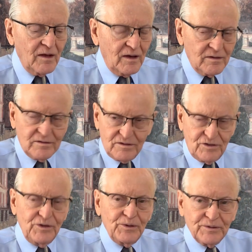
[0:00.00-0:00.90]
and
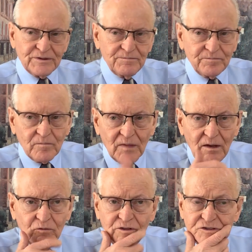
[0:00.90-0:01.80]
to use.
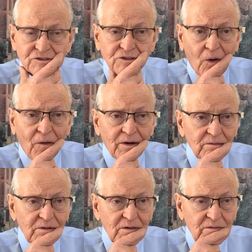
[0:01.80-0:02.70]
And wouldn't you know it,
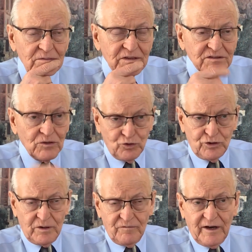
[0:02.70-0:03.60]
they said,
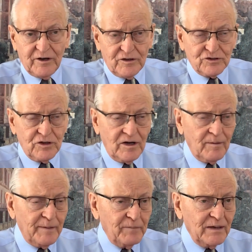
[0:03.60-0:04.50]
they invited us to the
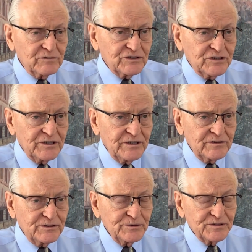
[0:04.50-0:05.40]
Bible study
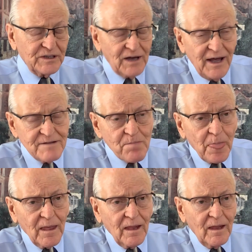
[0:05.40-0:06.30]
on Tuesday night.
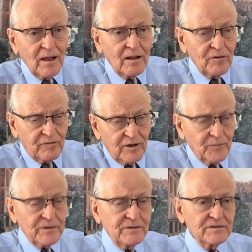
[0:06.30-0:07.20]
The
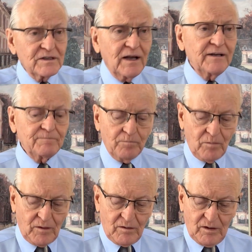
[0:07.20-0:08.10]
following Tuesday night,
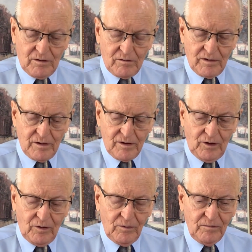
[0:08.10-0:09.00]
and I agreed to
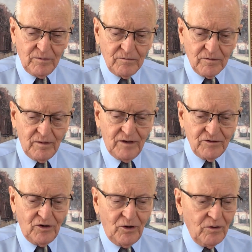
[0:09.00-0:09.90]
go,
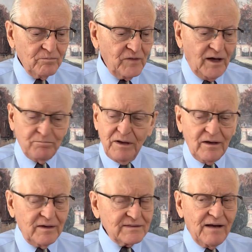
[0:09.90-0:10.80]
and you know, not
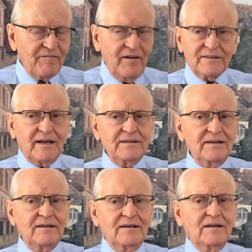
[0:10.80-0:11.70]
because I felt I
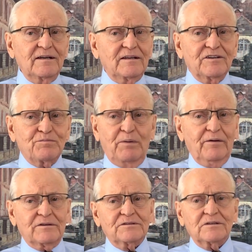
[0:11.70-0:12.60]
needed anything
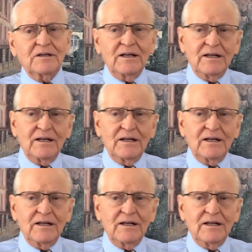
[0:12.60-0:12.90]
spiritual.